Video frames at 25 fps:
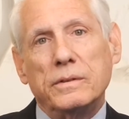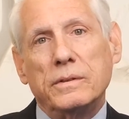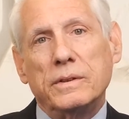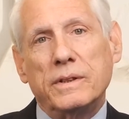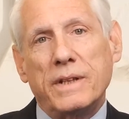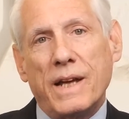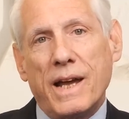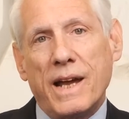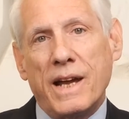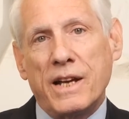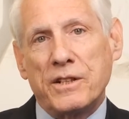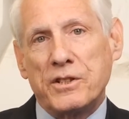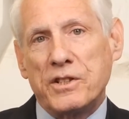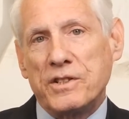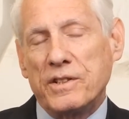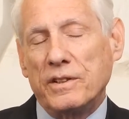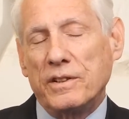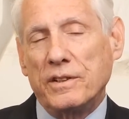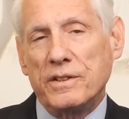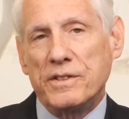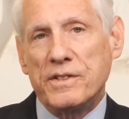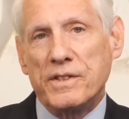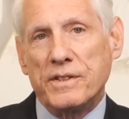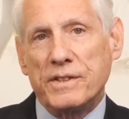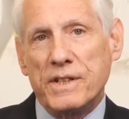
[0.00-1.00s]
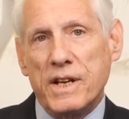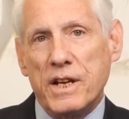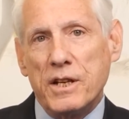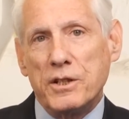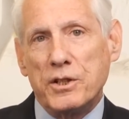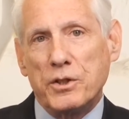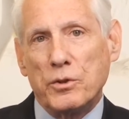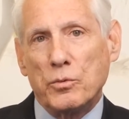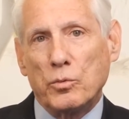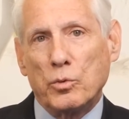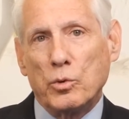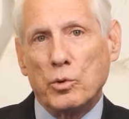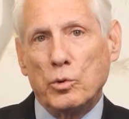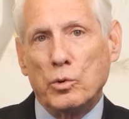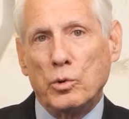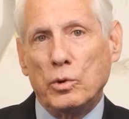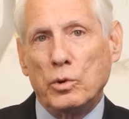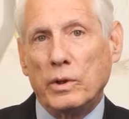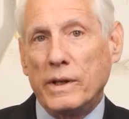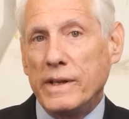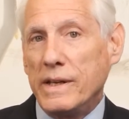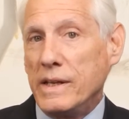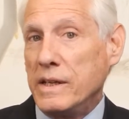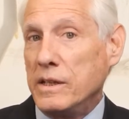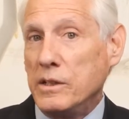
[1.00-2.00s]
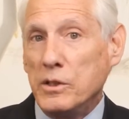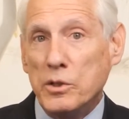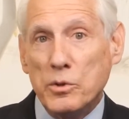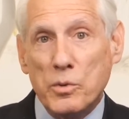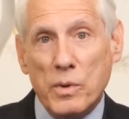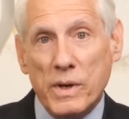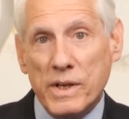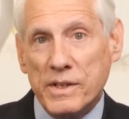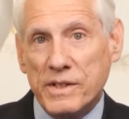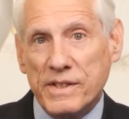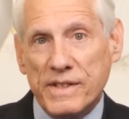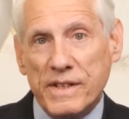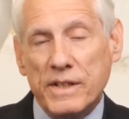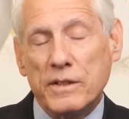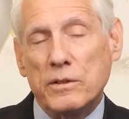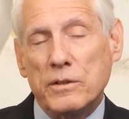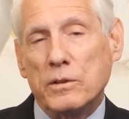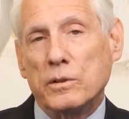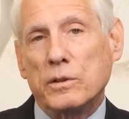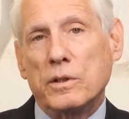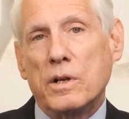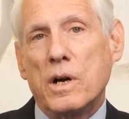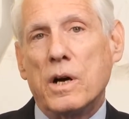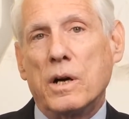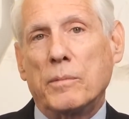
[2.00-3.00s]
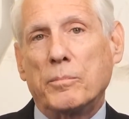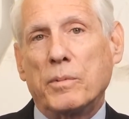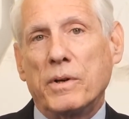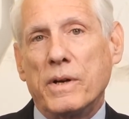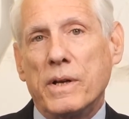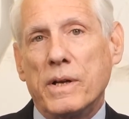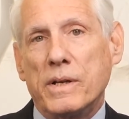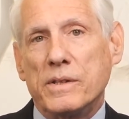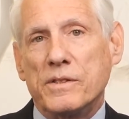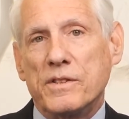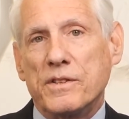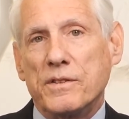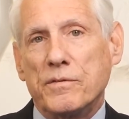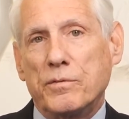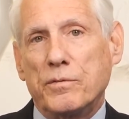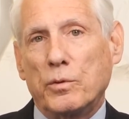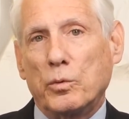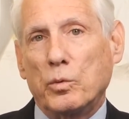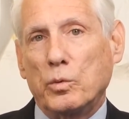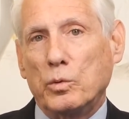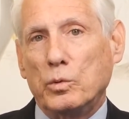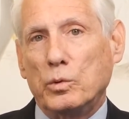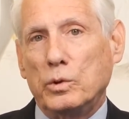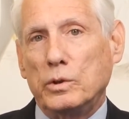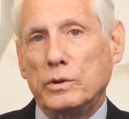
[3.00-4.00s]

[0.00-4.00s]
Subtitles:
cash solicitation rule into a single comprehensive rule.